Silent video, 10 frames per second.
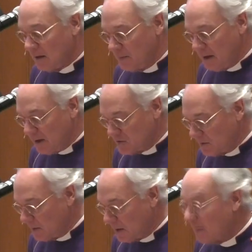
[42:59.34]
me ask
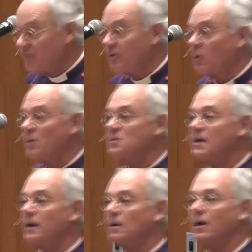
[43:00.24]
them to come forward.
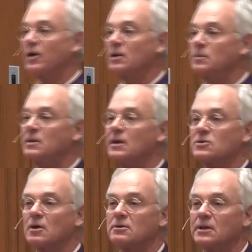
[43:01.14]
Dale Ottleman has
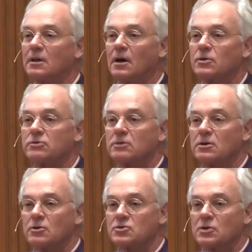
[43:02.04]
already gone to
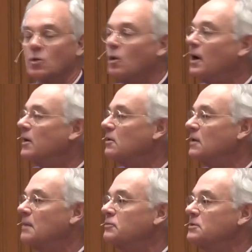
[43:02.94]
rehearse the choir,
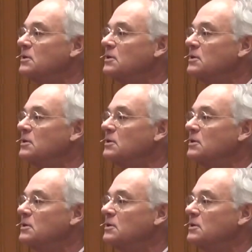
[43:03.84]
I'm pretty